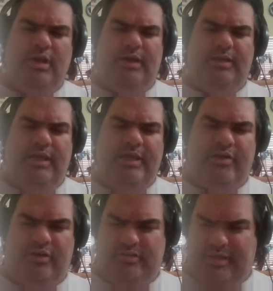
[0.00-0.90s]

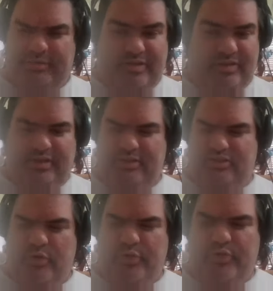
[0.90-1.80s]
later, because obviously the league's
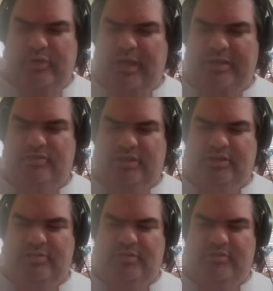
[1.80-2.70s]
going through a lot
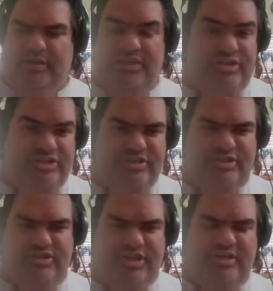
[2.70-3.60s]
of additions
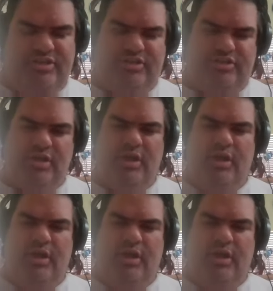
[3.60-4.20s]
and changes.